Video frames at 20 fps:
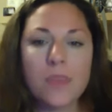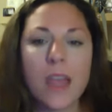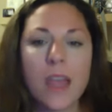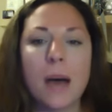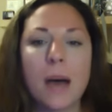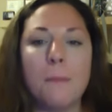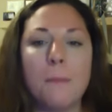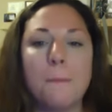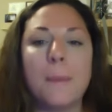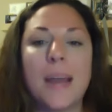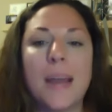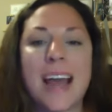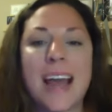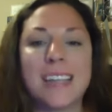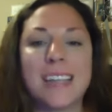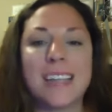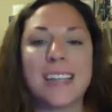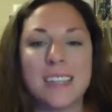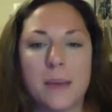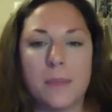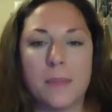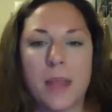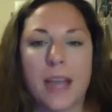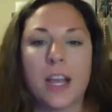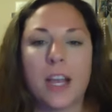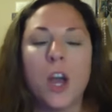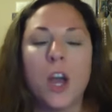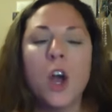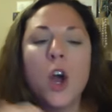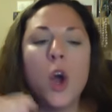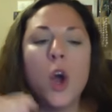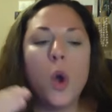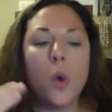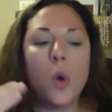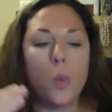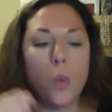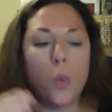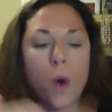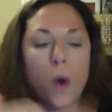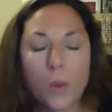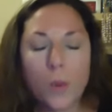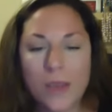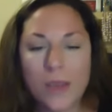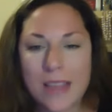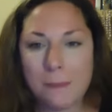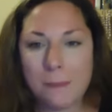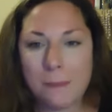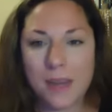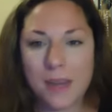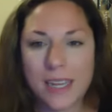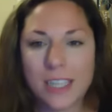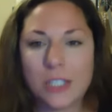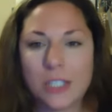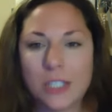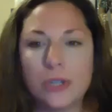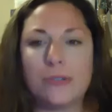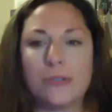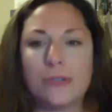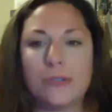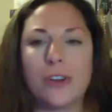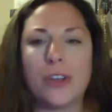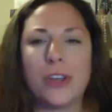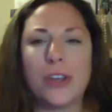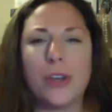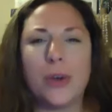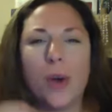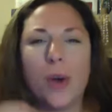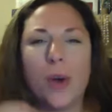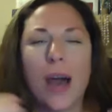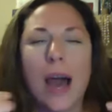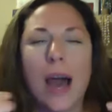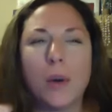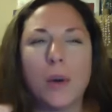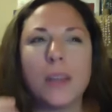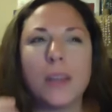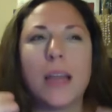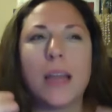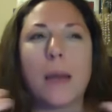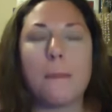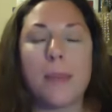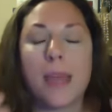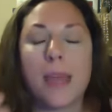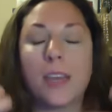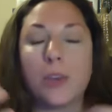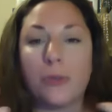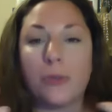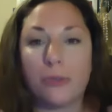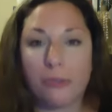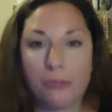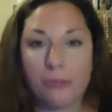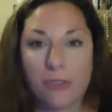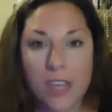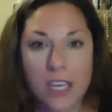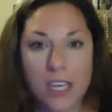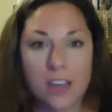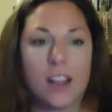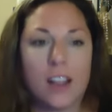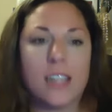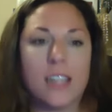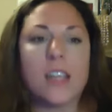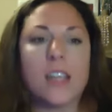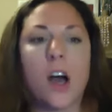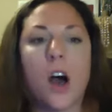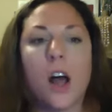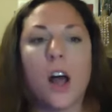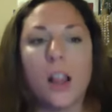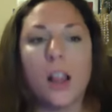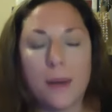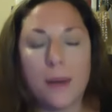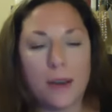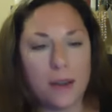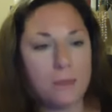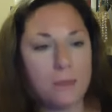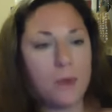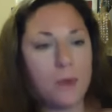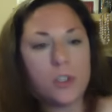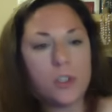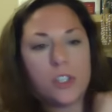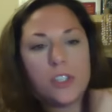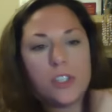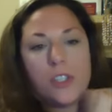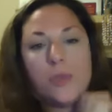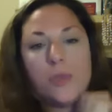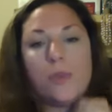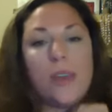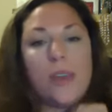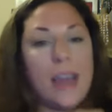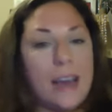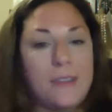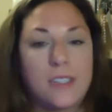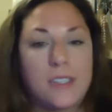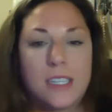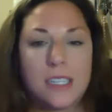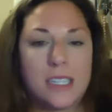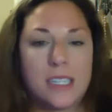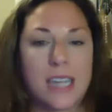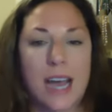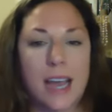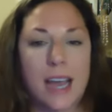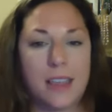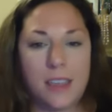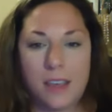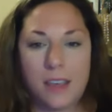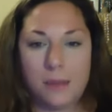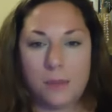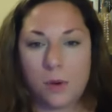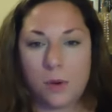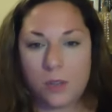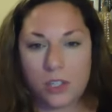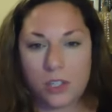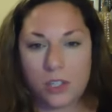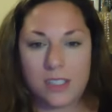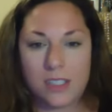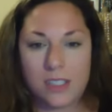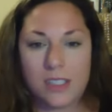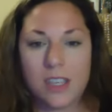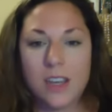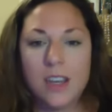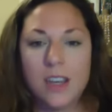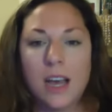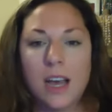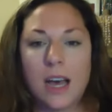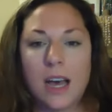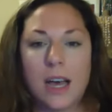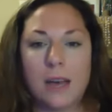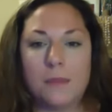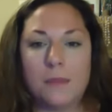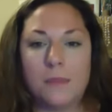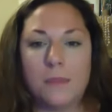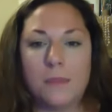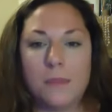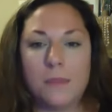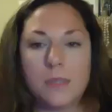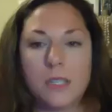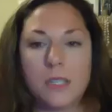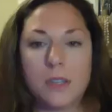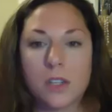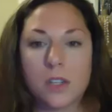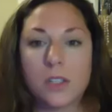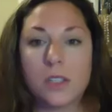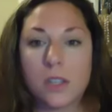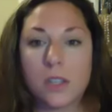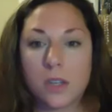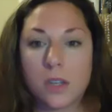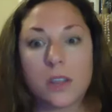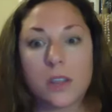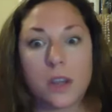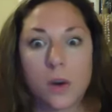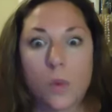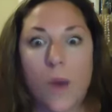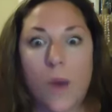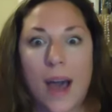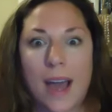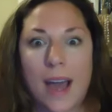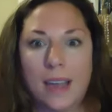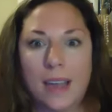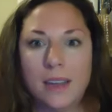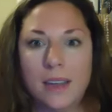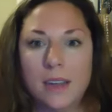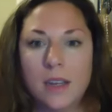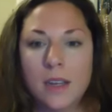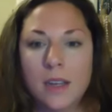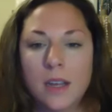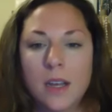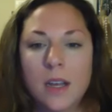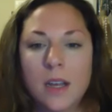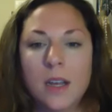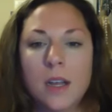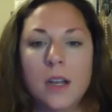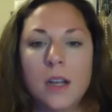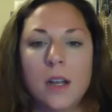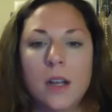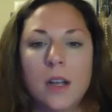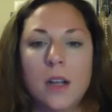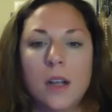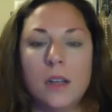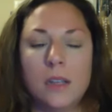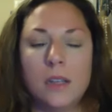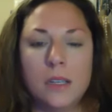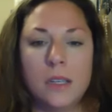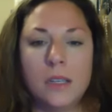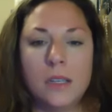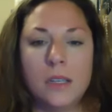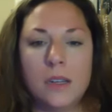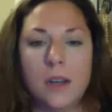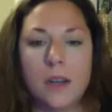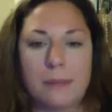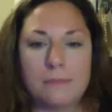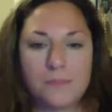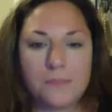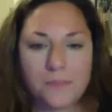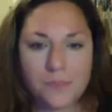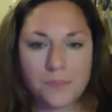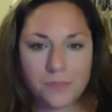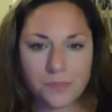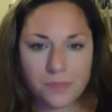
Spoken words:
But asking them, like, what would that money do for you? How would that make you feel? It's all about emotions. You have to tie the emotions to their why. Okay.